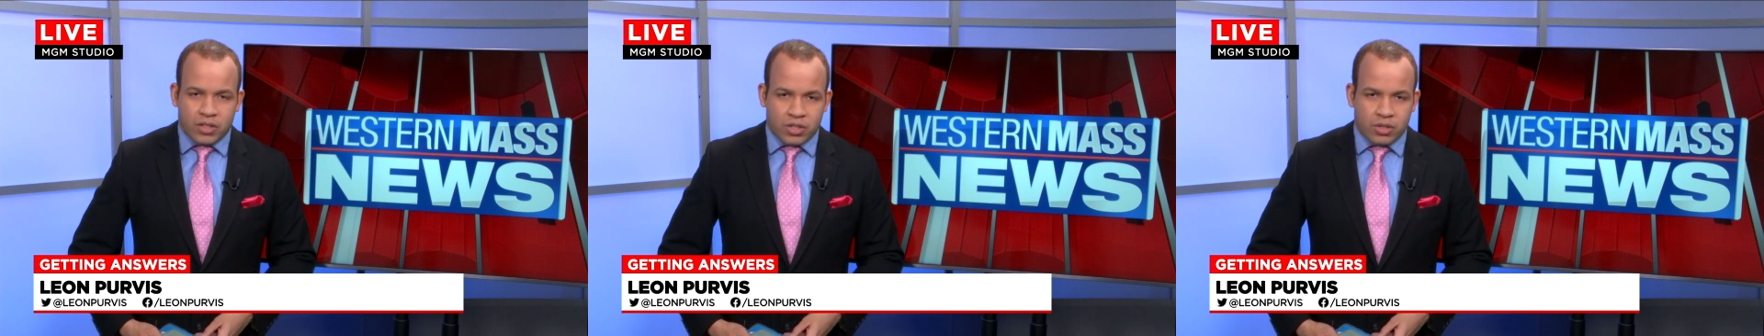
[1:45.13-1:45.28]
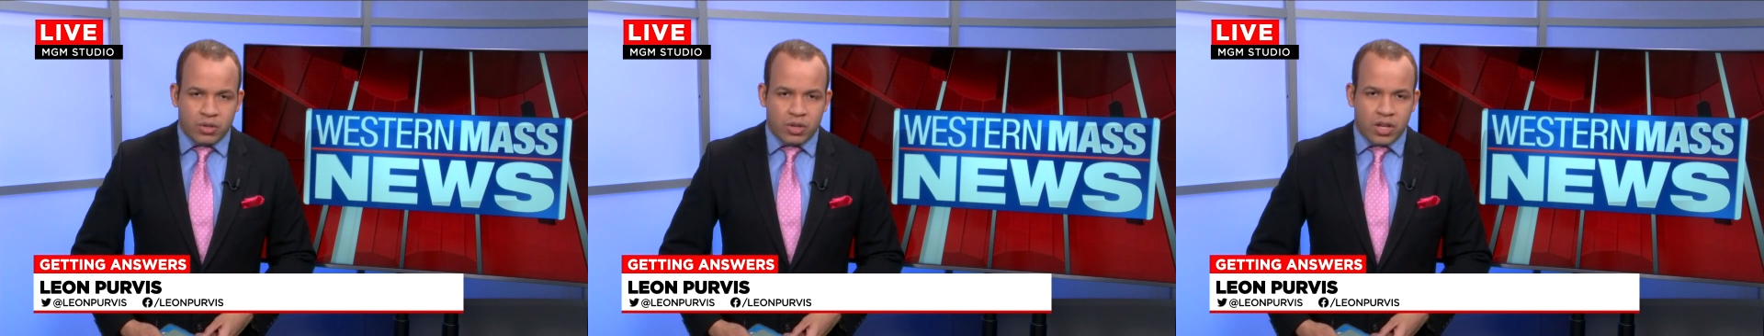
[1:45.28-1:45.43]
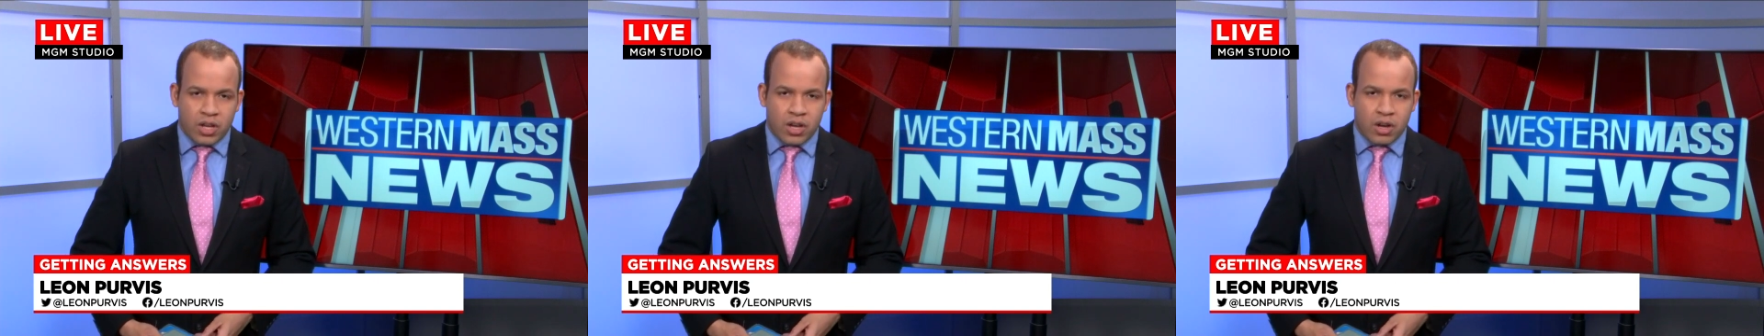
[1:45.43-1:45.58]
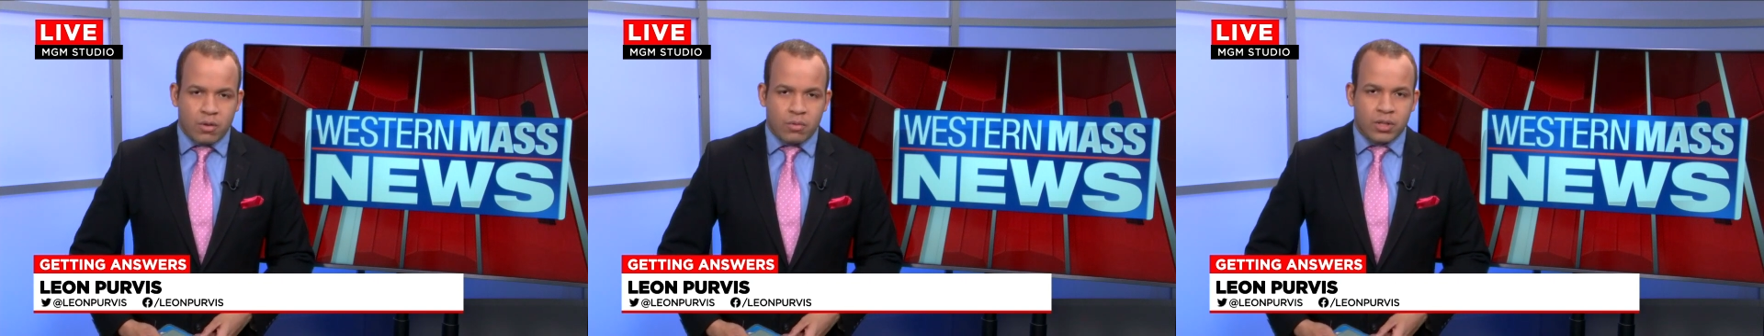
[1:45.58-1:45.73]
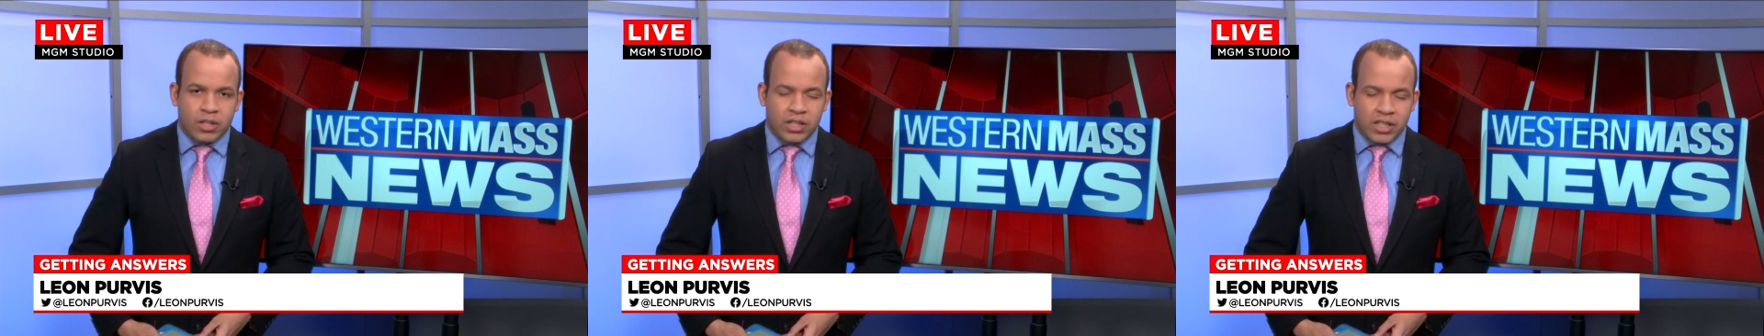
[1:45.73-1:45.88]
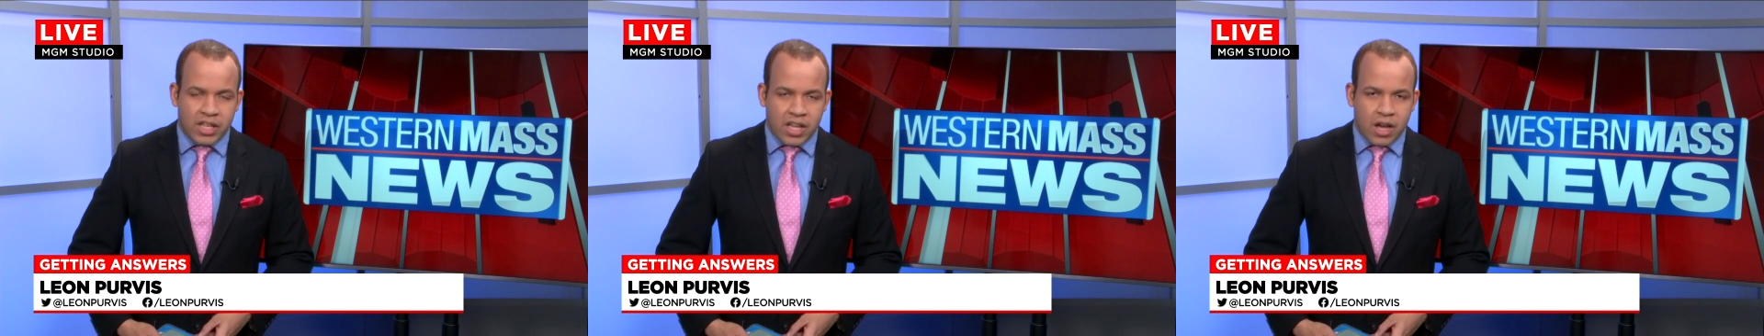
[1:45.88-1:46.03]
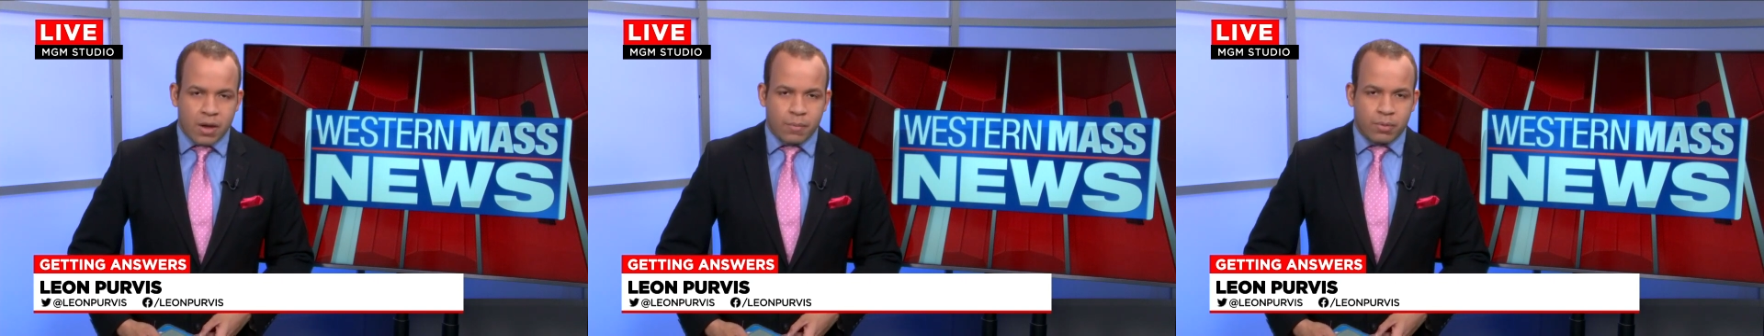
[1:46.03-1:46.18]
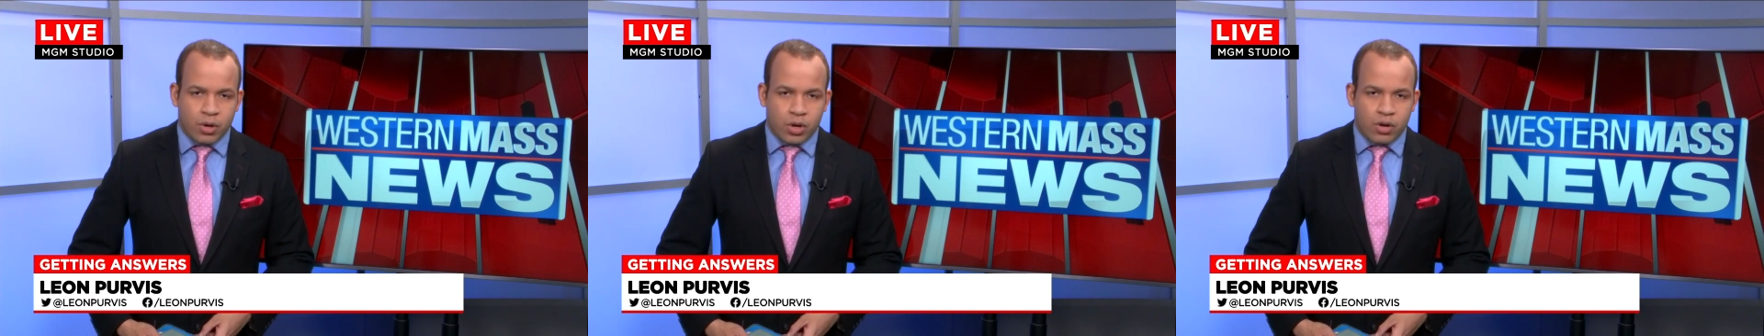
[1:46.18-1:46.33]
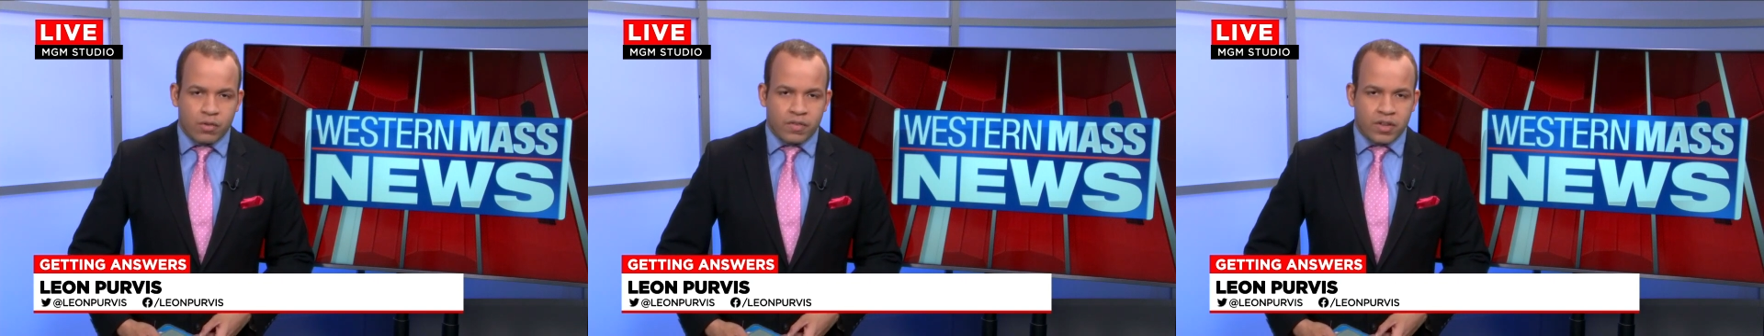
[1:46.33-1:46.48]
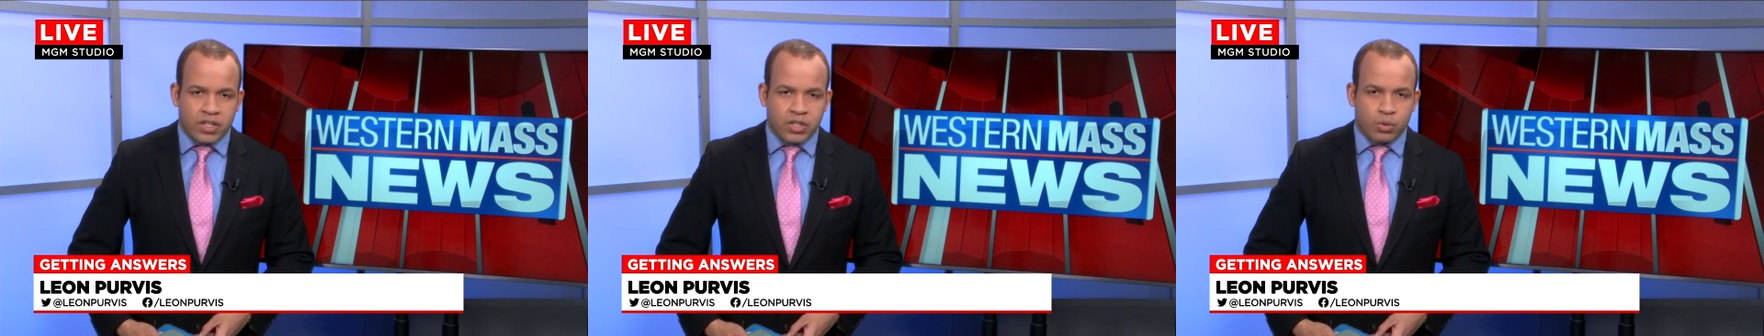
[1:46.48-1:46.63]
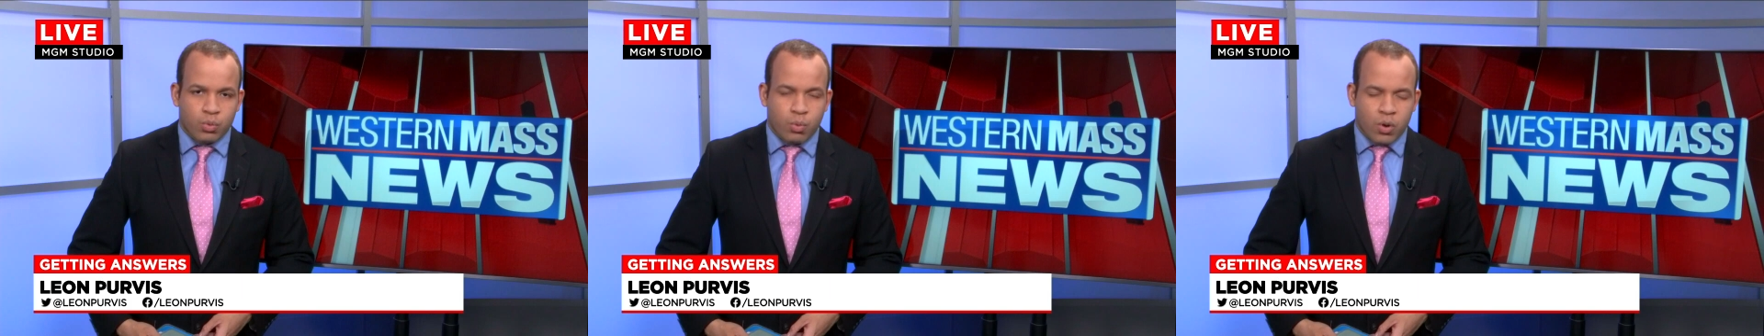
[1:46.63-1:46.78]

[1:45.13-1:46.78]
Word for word: studio, Leon Purvis,